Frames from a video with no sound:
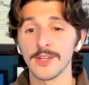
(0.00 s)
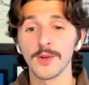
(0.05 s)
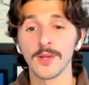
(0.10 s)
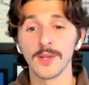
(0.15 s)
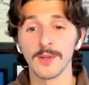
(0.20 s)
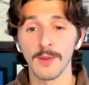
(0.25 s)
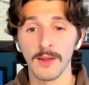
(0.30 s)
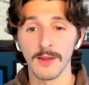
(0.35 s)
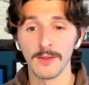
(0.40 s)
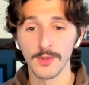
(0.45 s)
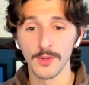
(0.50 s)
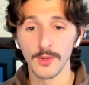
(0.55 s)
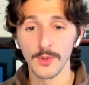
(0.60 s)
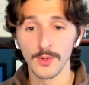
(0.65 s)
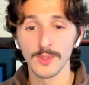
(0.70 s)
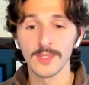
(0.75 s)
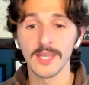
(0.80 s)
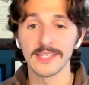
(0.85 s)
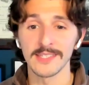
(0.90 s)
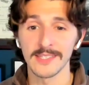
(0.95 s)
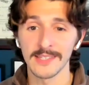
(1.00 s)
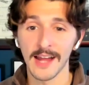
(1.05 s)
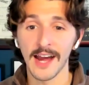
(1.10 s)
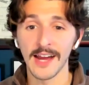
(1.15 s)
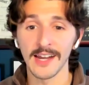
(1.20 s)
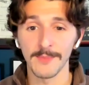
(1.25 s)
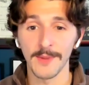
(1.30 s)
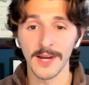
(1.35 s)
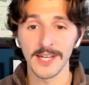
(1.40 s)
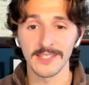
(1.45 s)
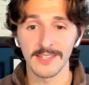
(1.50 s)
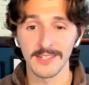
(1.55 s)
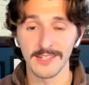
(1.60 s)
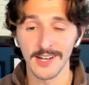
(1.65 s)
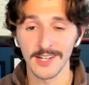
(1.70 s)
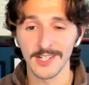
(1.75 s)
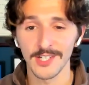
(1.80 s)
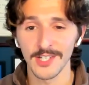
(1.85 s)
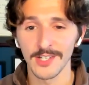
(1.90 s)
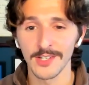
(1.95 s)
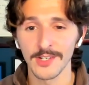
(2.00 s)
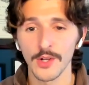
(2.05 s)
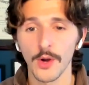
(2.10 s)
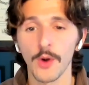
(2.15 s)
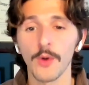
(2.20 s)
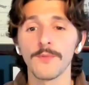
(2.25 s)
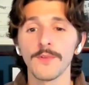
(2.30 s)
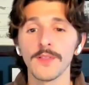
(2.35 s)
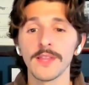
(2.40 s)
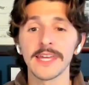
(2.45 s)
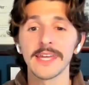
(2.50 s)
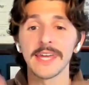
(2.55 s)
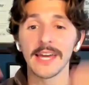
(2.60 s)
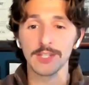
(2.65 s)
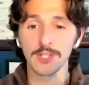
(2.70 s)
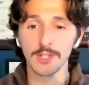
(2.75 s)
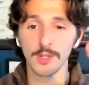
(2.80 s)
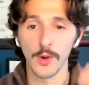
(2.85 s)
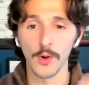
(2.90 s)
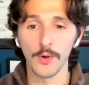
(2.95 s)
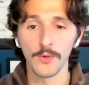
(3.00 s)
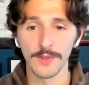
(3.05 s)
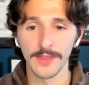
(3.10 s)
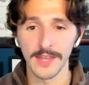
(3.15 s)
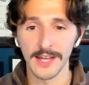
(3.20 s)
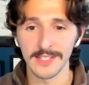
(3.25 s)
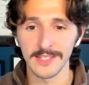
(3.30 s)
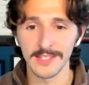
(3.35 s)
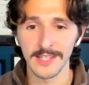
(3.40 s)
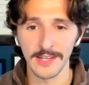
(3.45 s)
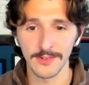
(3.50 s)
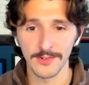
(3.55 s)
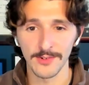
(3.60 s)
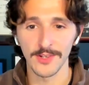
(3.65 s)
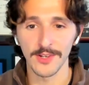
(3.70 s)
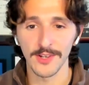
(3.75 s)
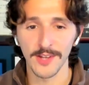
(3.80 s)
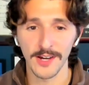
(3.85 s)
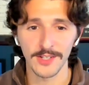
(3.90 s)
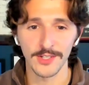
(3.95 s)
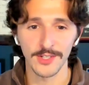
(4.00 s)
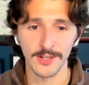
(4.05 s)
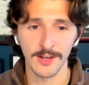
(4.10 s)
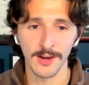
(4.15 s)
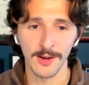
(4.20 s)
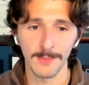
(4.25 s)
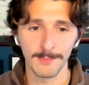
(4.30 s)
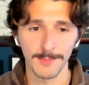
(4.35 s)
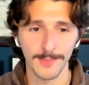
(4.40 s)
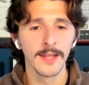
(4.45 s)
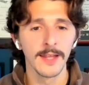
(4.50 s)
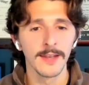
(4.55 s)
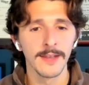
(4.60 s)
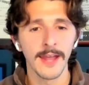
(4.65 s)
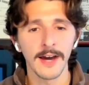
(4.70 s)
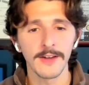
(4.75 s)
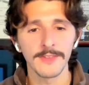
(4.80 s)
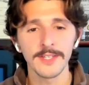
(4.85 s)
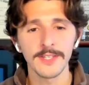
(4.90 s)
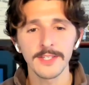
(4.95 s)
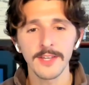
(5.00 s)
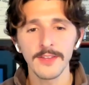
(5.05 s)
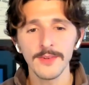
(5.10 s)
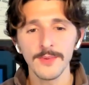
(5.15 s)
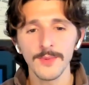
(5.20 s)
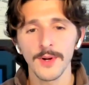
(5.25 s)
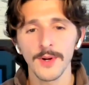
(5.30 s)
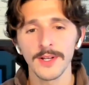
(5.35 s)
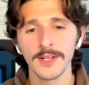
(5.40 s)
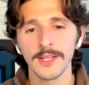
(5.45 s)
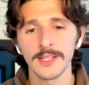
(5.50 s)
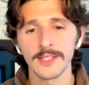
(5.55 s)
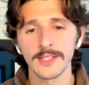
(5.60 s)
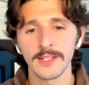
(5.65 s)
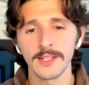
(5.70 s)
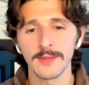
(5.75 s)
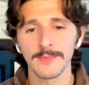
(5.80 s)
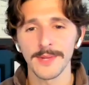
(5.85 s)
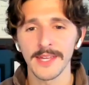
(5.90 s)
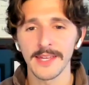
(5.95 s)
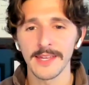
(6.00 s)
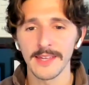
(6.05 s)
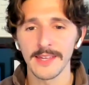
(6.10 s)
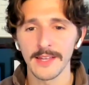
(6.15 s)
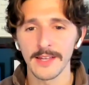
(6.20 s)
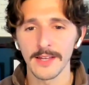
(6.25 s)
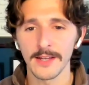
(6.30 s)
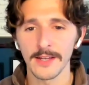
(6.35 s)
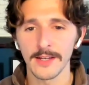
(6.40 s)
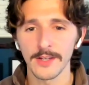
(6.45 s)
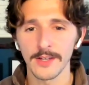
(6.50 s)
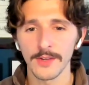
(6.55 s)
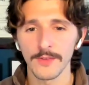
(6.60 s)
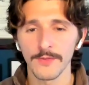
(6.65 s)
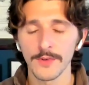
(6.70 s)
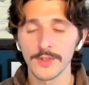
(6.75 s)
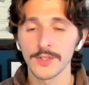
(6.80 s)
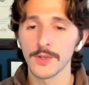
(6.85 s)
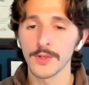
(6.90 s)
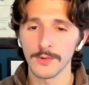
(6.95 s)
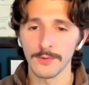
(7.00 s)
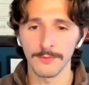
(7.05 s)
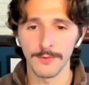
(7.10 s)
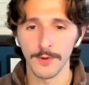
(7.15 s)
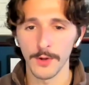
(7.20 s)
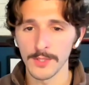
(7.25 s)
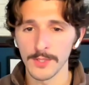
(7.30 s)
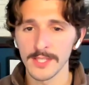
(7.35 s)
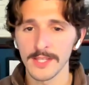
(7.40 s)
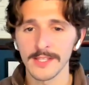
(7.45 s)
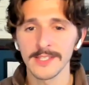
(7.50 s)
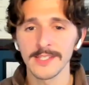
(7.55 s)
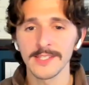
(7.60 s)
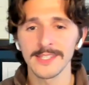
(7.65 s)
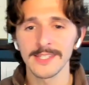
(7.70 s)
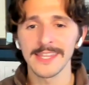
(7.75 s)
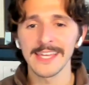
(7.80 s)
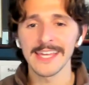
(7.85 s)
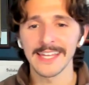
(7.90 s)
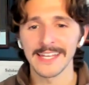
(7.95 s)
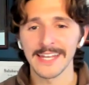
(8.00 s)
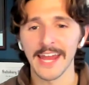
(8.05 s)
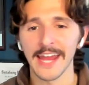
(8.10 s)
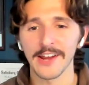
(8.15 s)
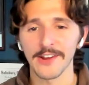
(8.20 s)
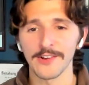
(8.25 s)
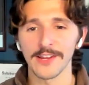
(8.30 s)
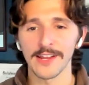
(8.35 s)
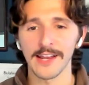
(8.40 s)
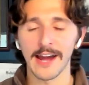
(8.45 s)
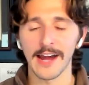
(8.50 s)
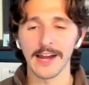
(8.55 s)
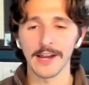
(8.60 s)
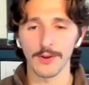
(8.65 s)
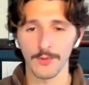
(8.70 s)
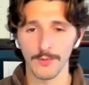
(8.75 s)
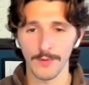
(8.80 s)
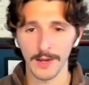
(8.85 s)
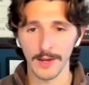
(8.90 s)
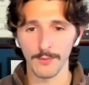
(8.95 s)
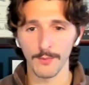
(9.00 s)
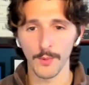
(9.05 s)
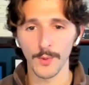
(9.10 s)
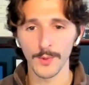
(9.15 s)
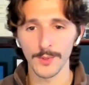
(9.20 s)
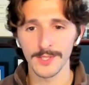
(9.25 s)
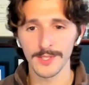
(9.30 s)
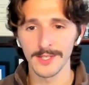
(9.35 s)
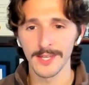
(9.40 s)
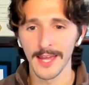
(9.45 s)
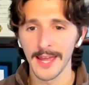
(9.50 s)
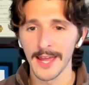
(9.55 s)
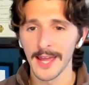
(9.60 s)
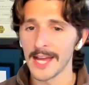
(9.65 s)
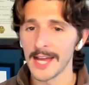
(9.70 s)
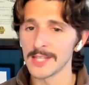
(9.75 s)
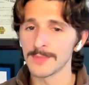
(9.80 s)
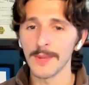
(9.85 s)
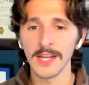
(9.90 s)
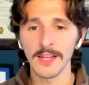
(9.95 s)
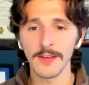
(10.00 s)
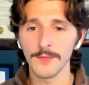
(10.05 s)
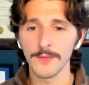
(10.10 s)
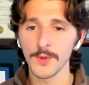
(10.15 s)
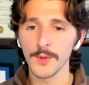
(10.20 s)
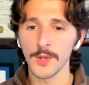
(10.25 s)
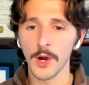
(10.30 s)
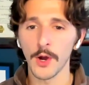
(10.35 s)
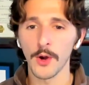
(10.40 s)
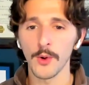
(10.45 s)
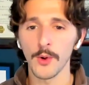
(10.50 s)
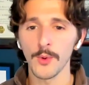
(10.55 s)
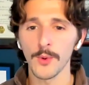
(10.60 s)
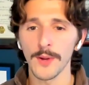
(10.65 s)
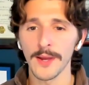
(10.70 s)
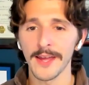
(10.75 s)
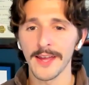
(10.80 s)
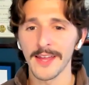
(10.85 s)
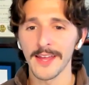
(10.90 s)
you can use as an itemized deduction to hopefully get you over that standard deduction hump. Now, this other one is going to be for certain folks. This is the inherited IRA rules. As many of you know,